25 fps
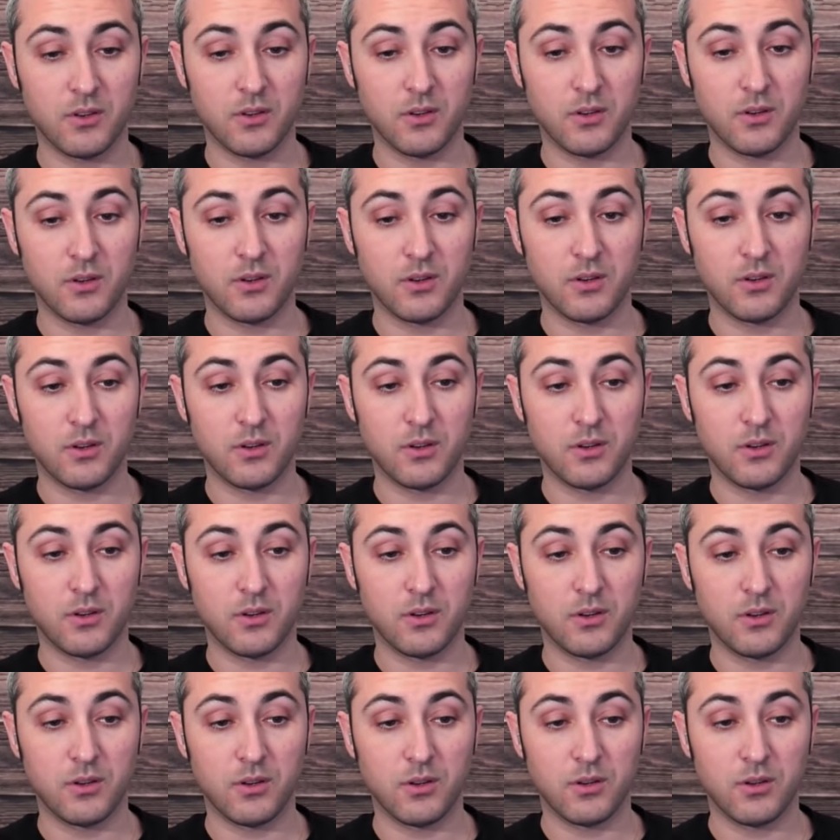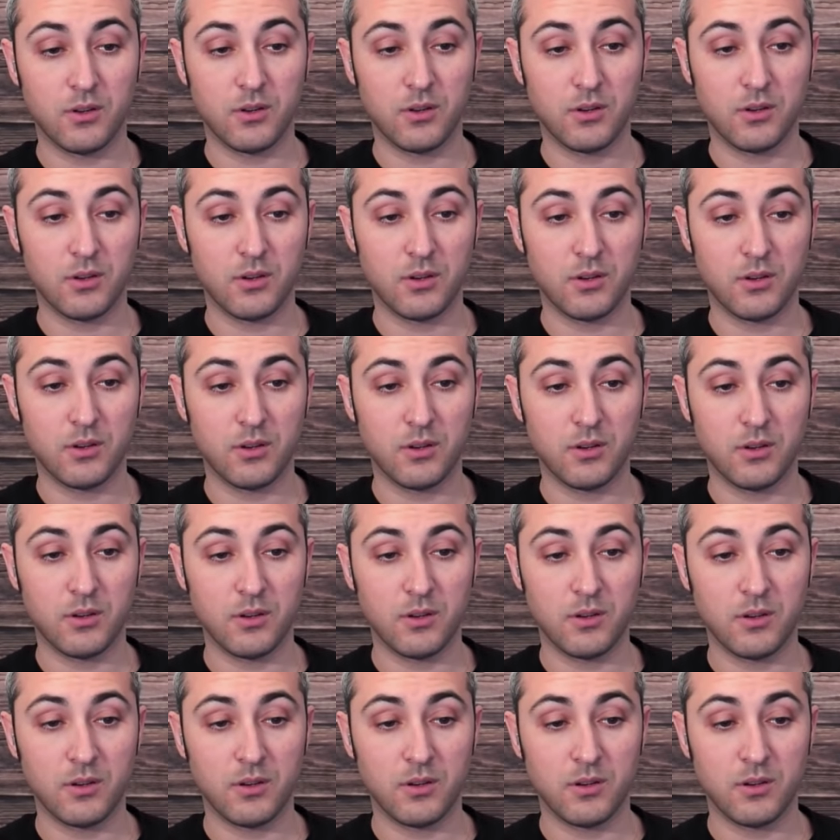
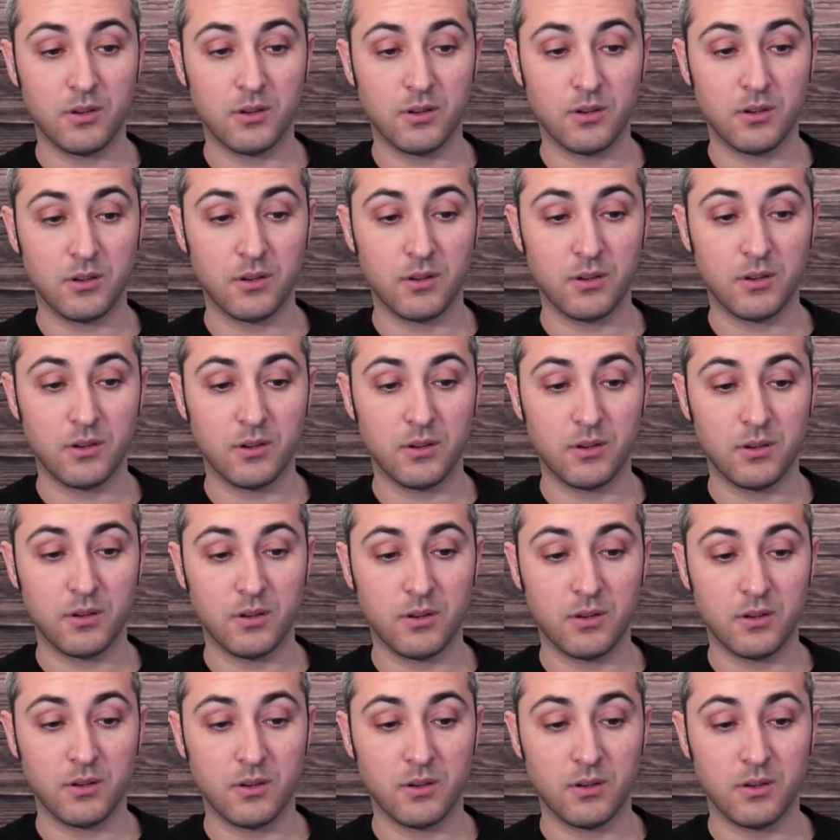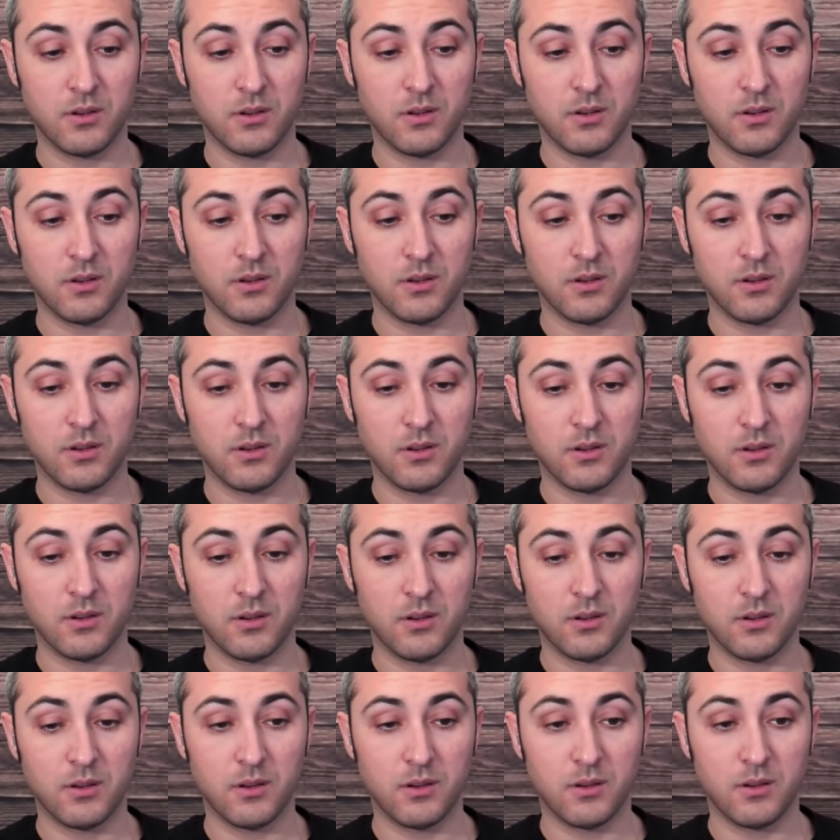
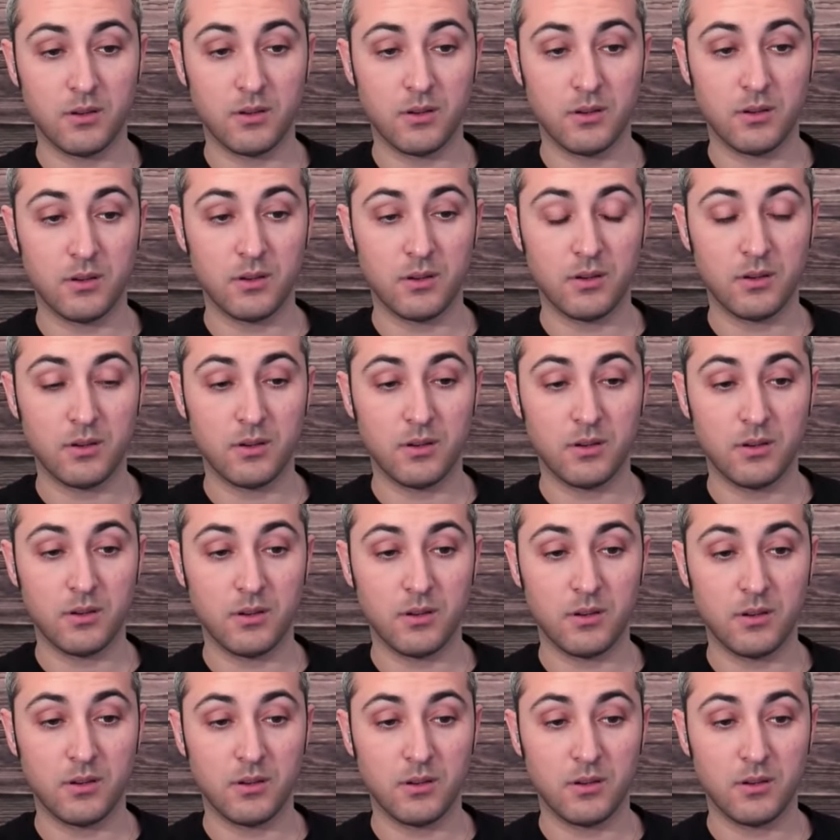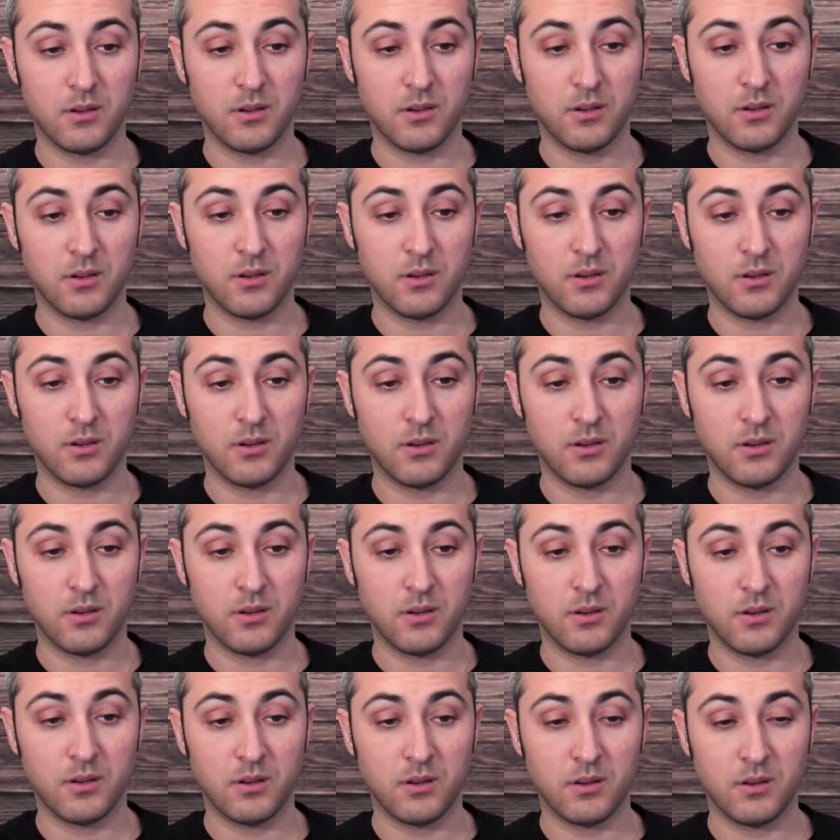
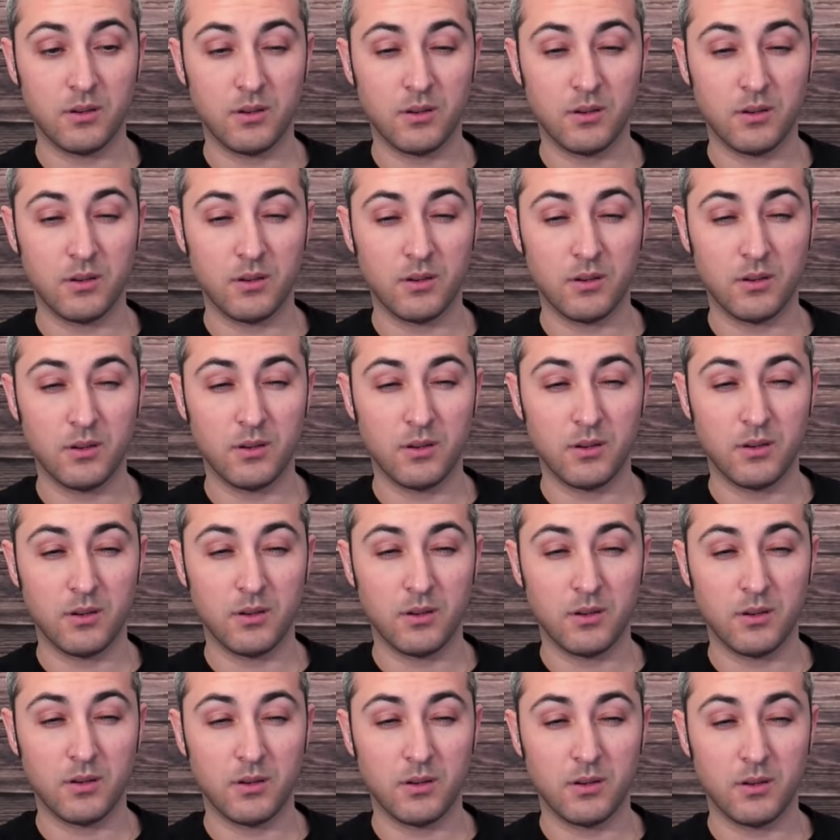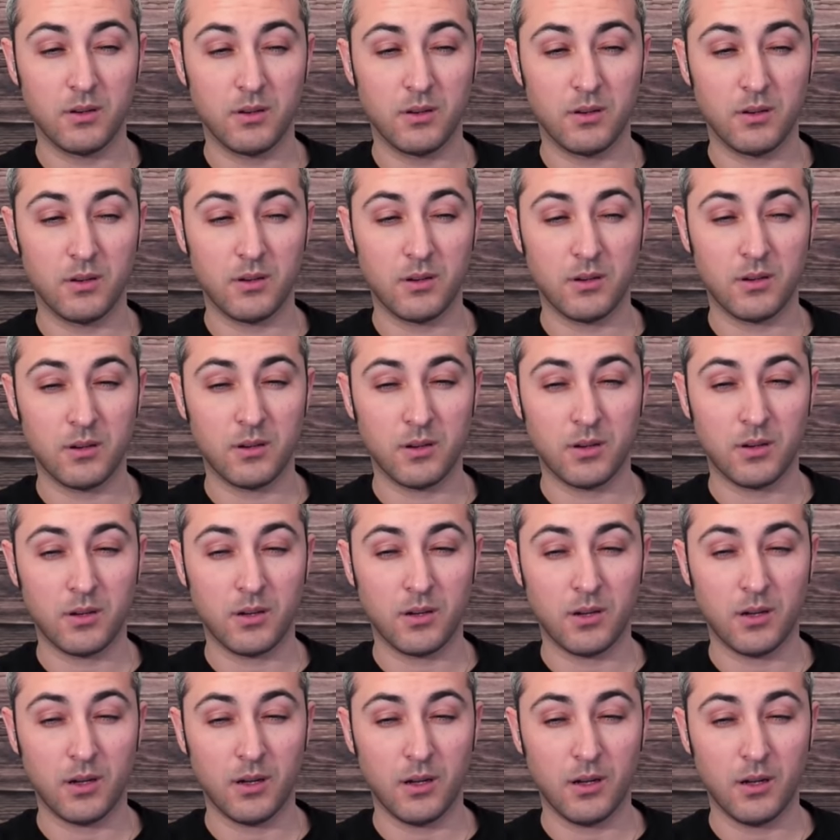The person shown says nothing.